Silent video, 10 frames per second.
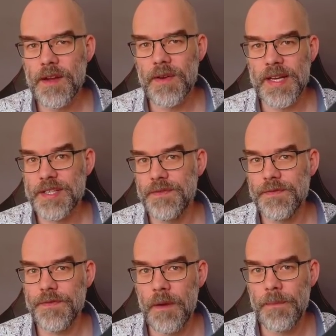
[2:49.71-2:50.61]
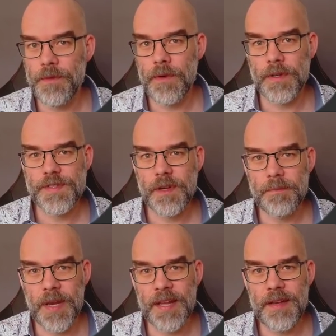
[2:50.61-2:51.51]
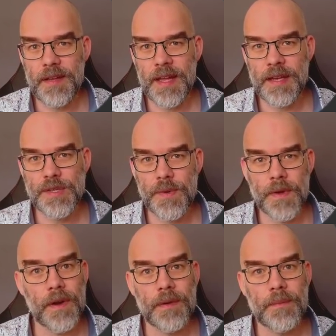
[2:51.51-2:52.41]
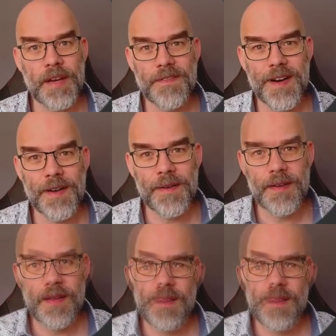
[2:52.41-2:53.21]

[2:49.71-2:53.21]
the collection from the rocks.blend into the current blend file.